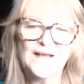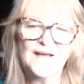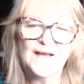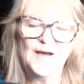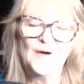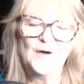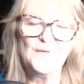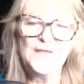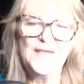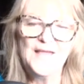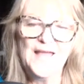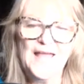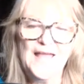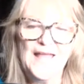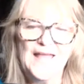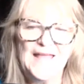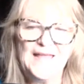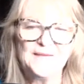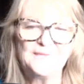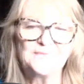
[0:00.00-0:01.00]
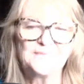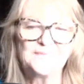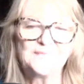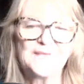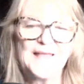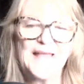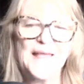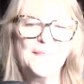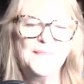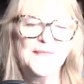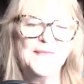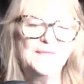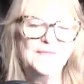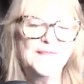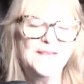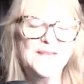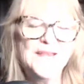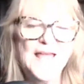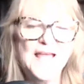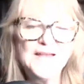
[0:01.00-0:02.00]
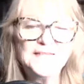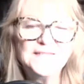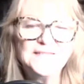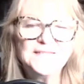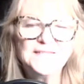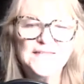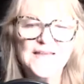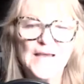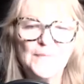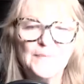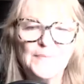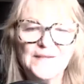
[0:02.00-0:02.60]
Okay, and then the next step